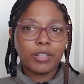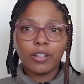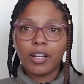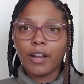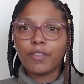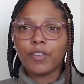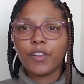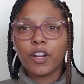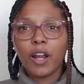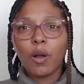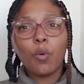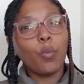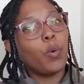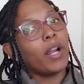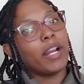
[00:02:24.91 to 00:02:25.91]
still gonna have to figure
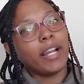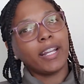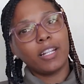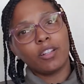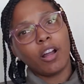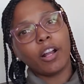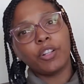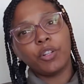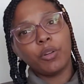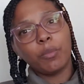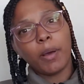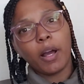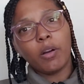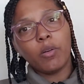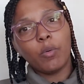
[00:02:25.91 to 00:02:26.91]
out what I can talk to you
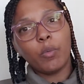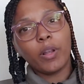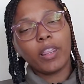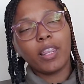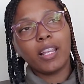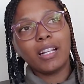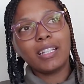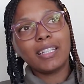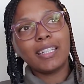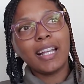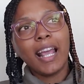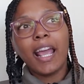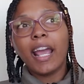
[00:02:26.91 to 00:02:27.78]
about with this